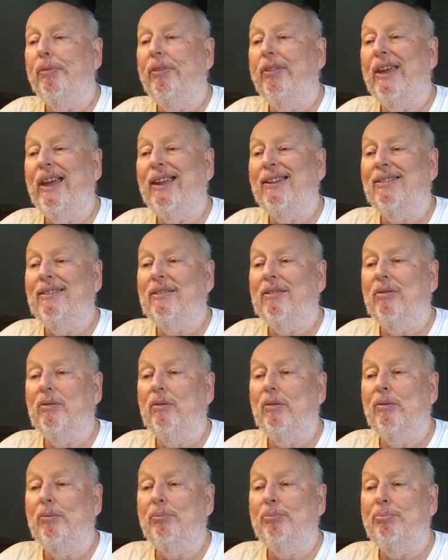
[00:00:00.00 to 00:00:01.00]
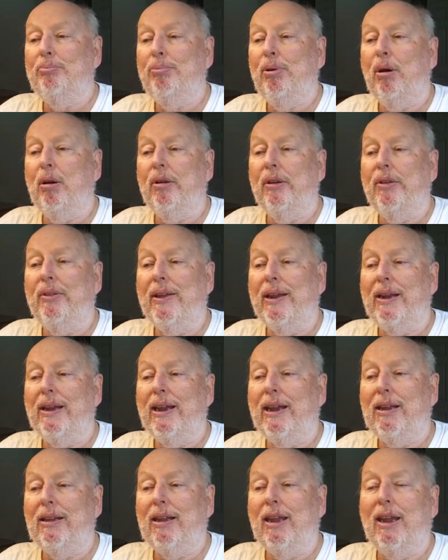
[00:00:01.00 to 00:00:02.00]
That's part of that
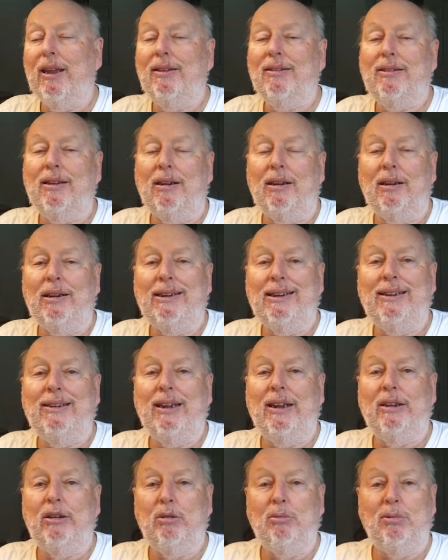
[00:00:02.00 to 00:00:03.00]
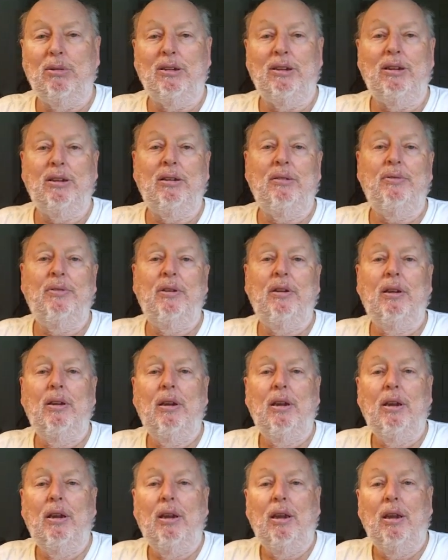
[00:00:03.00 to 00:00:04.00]
head gasket leak, I do believe.
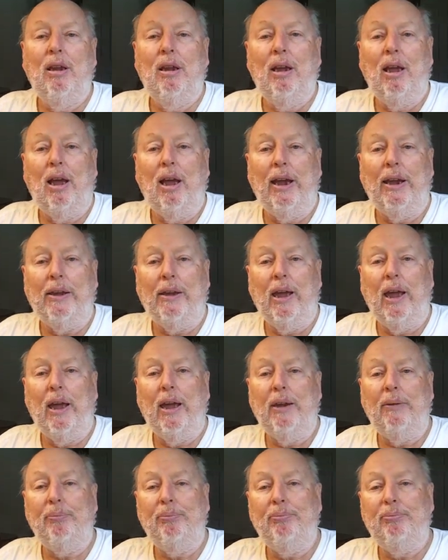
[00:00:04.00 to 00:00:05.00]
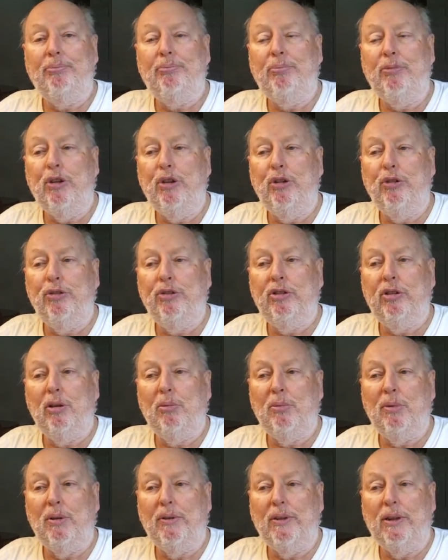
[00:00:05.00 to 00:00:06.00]
I used
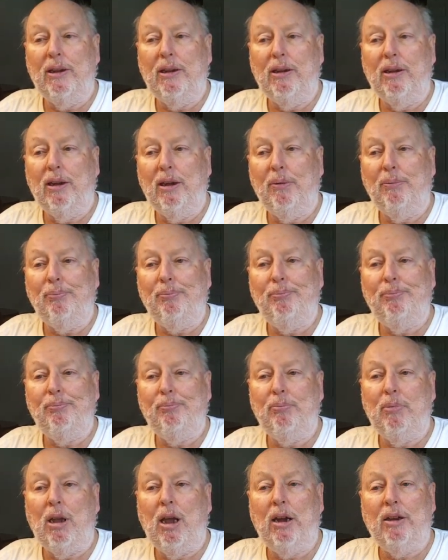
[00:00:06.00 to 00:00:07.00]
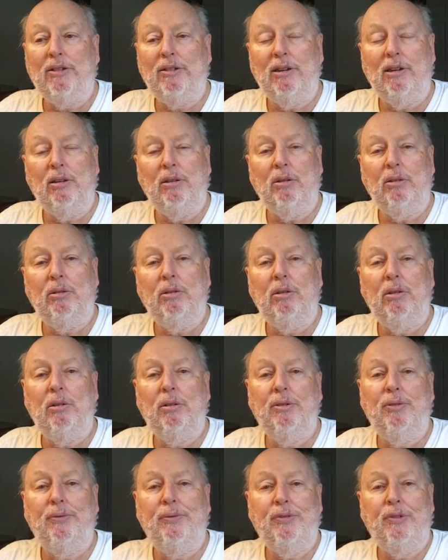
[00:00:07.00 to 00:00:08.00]
some of the block sealer
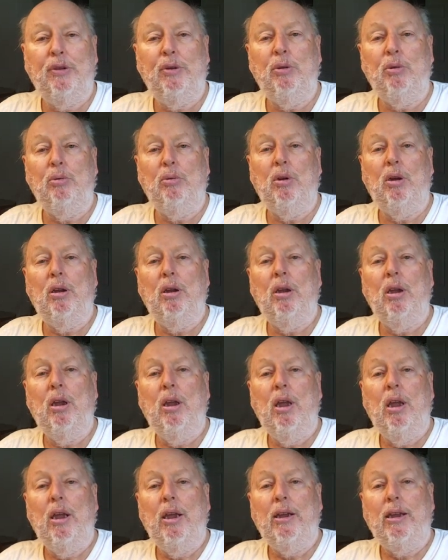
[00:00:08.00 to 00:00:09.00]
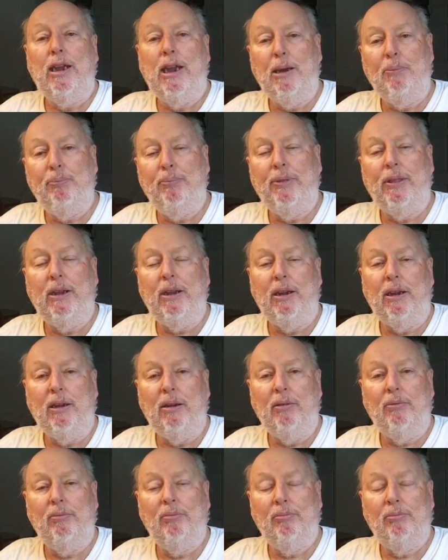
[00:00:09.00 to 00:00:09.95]
to keep the